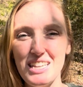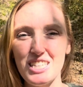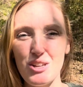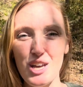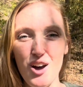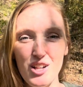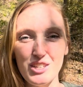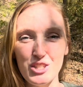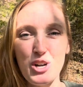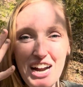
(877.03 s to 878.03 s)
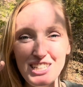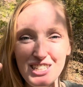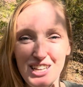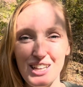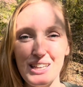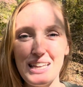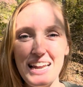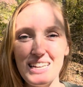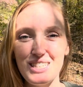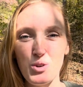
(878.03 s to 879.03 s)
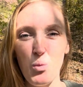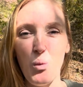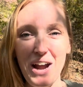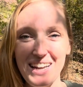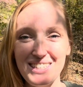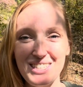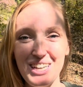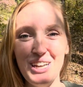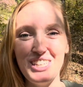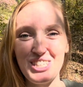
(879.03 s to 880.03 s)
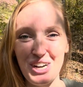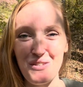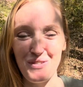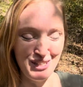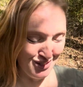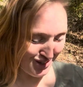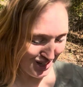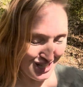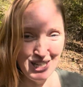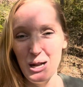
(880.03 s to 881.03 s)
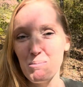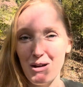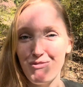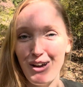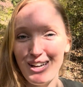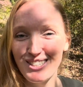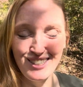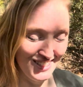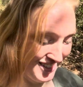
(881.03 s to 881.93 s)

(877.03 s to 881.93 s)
and so they all are attracted to the lightest, whitest surface, which is my face.